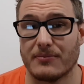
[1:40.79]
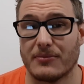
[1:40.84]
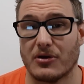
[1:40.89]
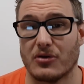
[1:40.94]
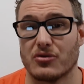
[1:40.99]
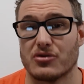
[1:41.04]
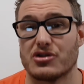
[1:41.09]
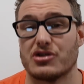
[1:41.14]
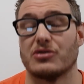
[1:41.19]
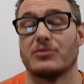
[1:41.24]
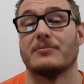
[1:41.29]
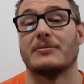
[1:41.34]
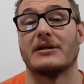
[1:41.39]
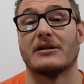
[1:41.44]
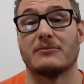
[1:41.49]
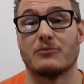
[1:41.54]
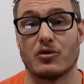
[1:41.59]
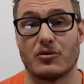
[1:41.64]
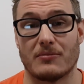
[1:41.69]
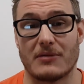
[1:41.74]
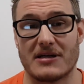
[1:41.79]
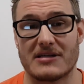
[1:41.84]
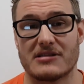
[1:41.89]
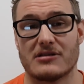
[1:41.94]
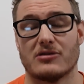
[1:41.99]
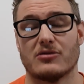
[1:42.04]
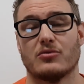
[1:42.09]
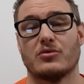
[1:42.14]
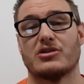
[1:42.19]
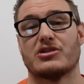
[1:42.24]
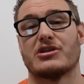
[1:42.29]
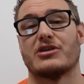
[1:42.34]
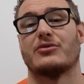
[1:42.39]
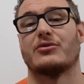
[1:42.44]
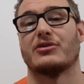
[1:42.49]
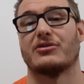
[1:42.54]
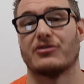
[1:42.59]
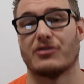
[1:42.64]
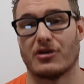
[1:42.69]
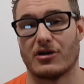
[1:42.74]
because you'll build more muscle, which in
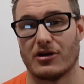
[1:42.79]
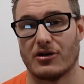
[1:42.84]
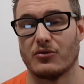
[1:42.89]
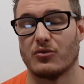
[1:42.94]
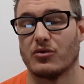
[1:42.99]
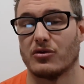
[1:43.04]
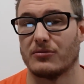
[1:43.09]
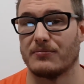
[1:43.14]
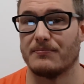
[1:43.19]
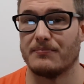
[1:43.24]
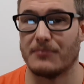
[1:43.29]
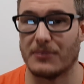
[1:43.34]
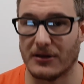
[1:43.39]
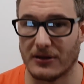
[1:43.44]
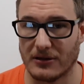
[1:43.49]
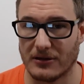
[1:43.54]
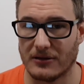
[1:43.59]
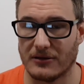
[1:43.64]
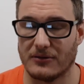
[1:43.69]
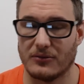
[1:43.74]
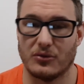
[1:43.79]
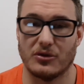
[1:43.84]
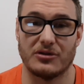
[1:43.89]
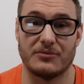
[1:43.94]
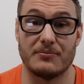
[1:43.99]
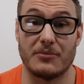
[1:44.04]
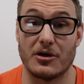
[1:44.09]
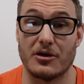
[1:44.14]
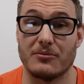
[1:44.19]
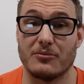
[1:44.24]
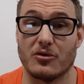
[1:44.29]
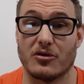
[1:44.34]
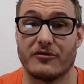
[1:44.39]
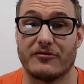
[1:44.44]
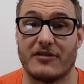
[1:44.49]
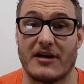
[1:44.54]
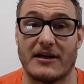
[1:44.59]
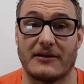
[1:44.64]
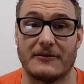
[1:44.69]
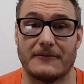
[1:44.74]
return would burn more
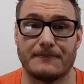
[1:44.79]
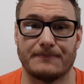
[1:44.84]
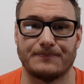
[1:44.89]
fat.